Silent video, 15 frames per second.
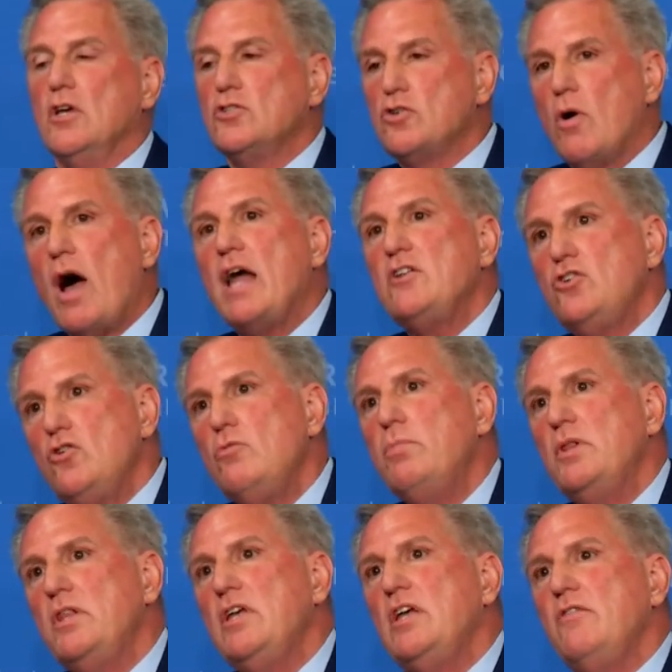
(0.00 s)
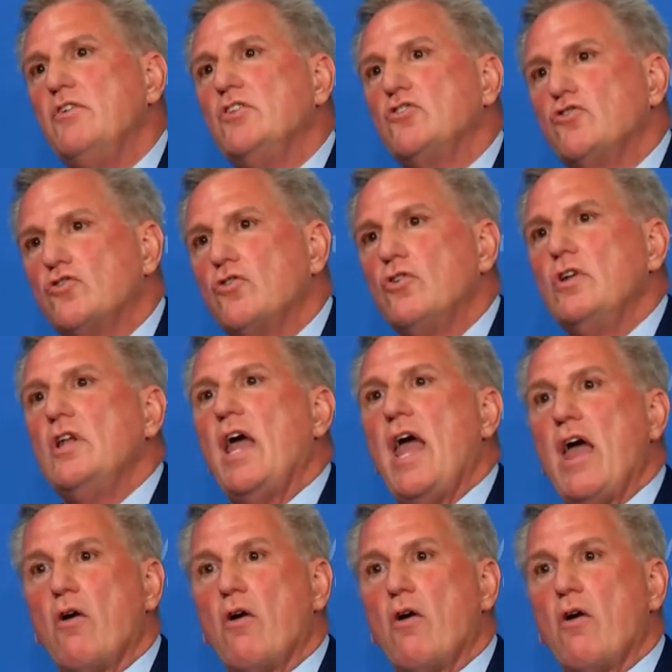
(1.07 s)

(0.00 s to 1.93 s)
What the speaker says: So I do believe in certain